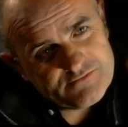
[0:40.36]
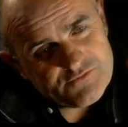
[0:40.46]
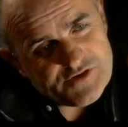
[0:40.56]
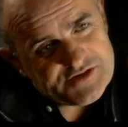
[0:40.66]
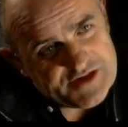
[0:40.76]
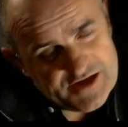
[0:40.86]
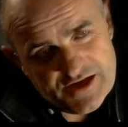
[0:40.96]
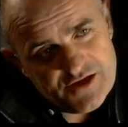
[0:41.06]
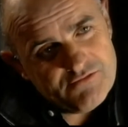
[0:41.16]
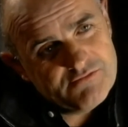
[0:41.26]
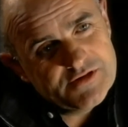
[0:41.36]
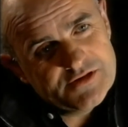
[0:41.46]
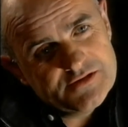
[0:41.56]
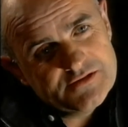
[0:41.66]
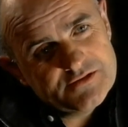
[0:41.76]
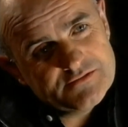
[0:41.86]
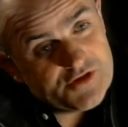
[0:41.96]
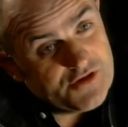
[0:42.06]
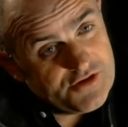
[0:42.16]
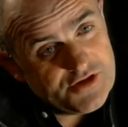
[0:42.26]
Threats to kill you?
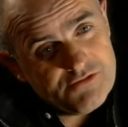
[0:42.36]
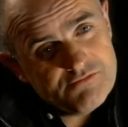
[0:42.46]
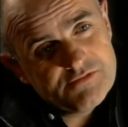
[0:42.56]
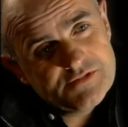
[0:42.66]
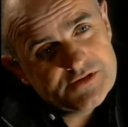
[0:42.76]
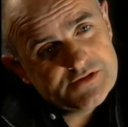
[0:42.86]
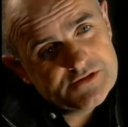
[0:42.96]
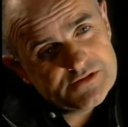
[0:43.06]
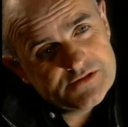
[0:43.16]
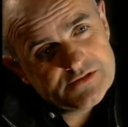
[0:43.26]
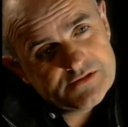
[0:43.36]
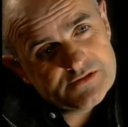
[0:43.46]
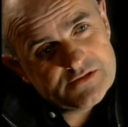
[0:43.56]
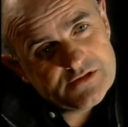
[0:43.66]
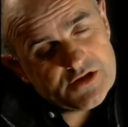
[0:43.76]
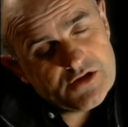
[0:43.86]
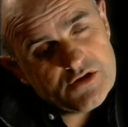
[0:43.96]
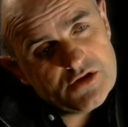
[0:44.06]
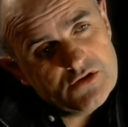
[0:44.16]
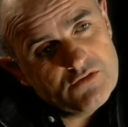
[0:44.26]
To hurt you? Like you
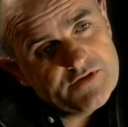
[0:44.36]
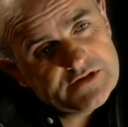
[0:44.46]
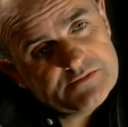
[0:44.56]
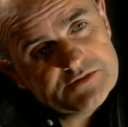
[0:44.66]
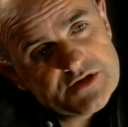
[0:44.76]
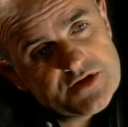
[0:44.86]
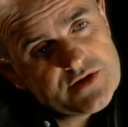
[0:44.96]
hurt your victims?